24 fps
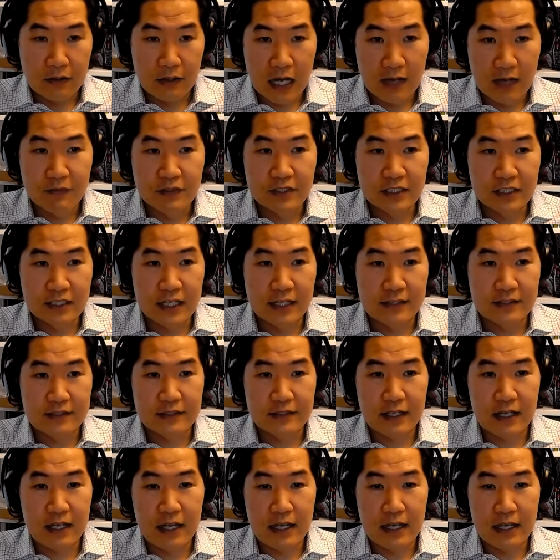obviously
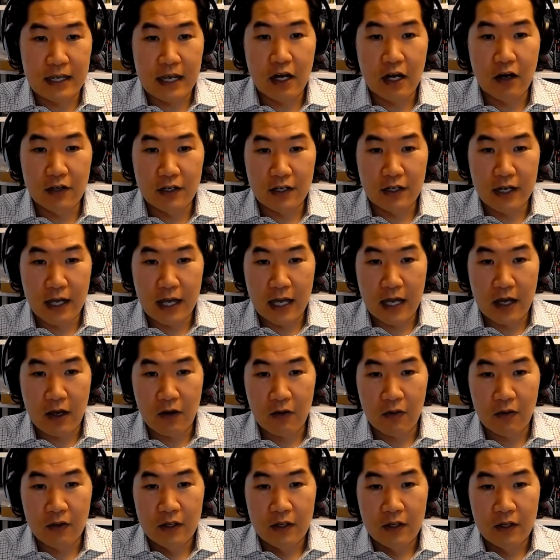that's an area
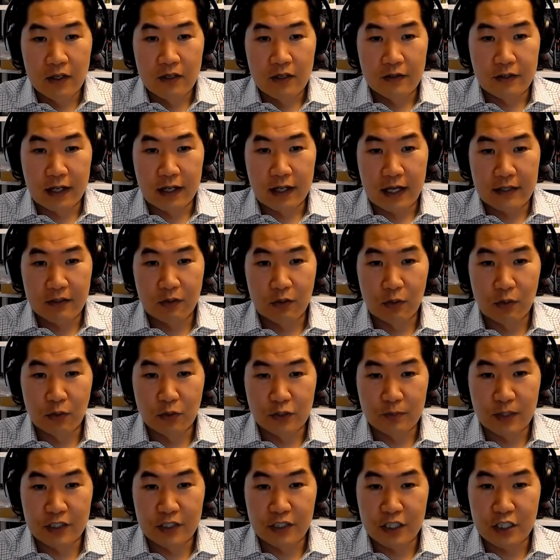now that
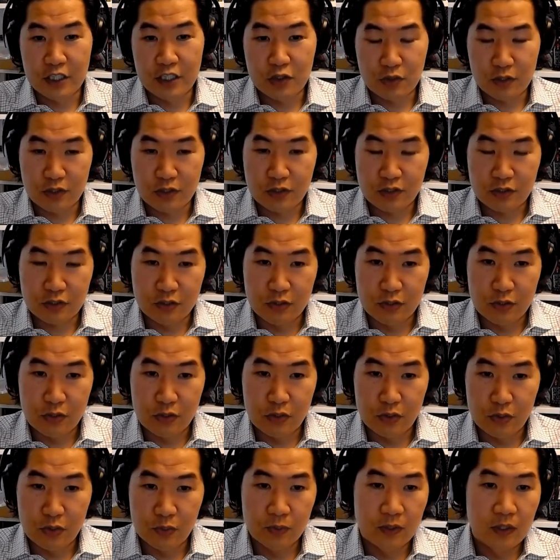holds much interest
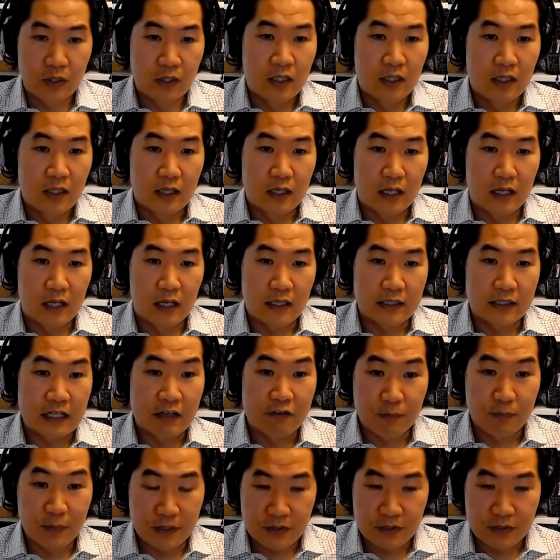to
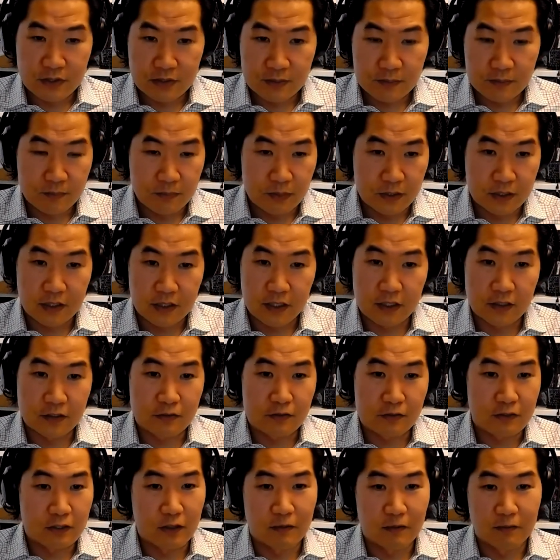governments
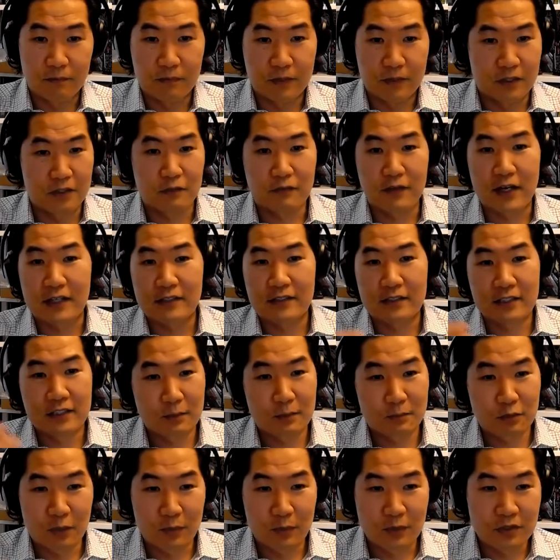because of vaccine
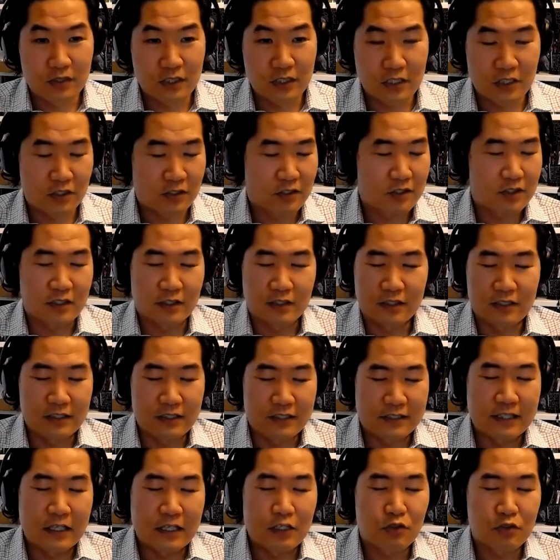diplomacy, just
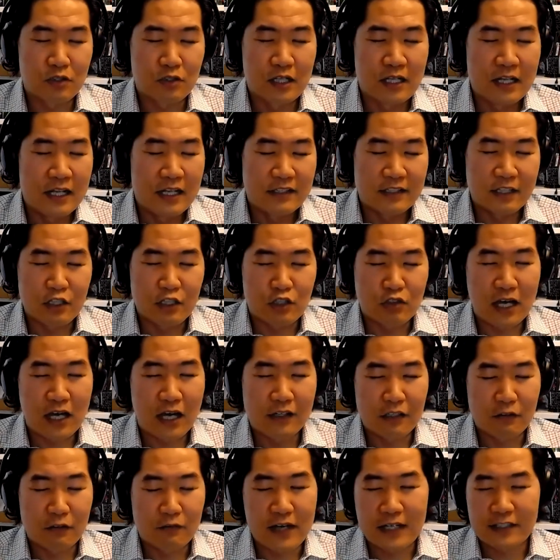the
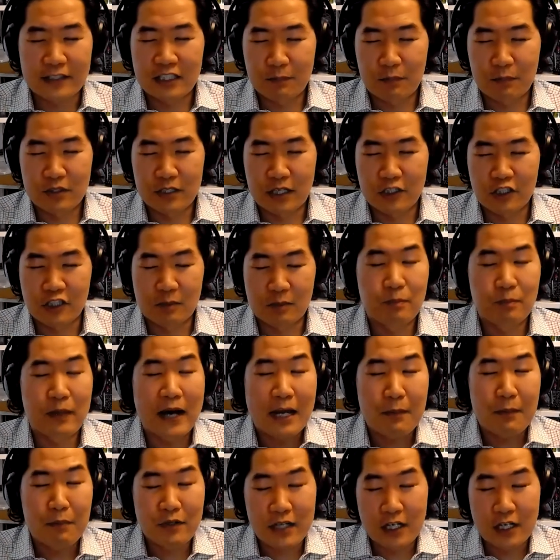centrality of vaccine production and
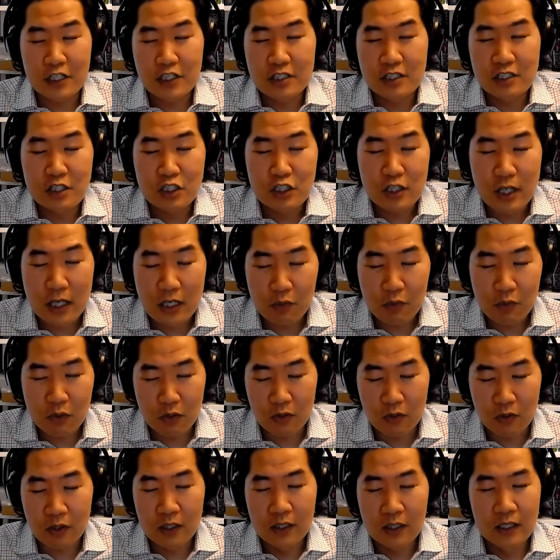bioproduction in
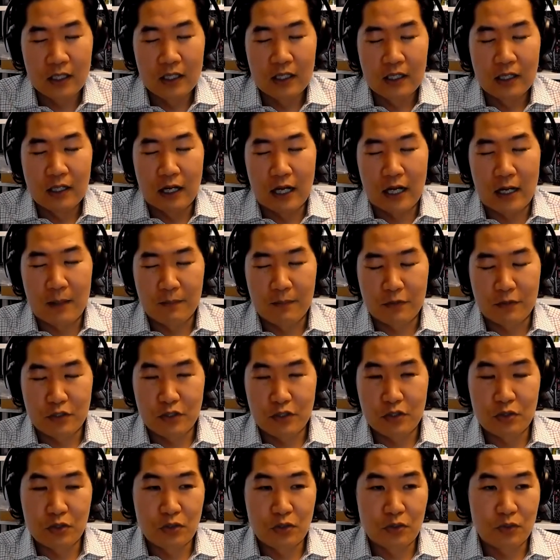general
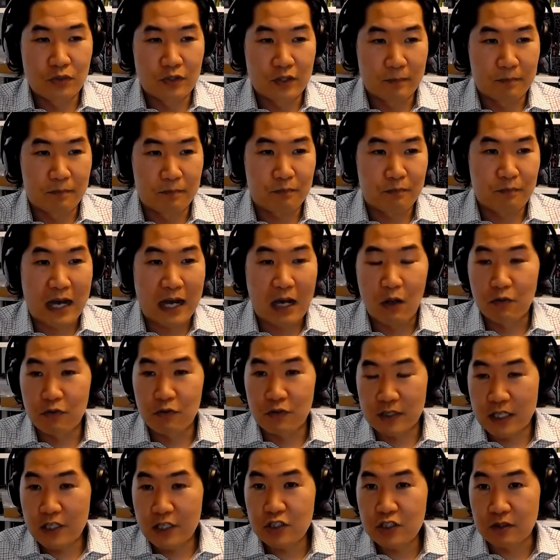to the power of a
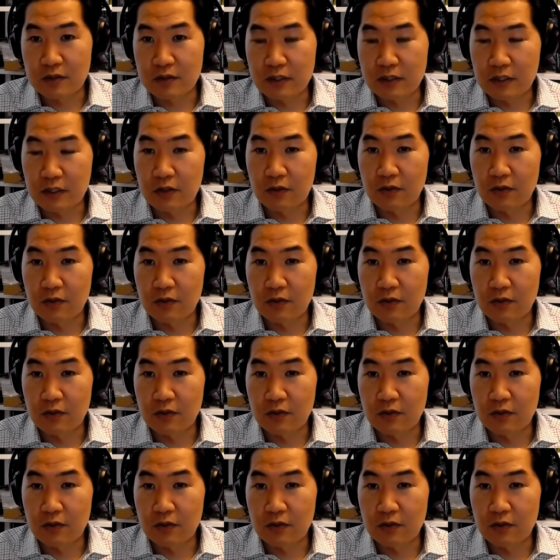nation.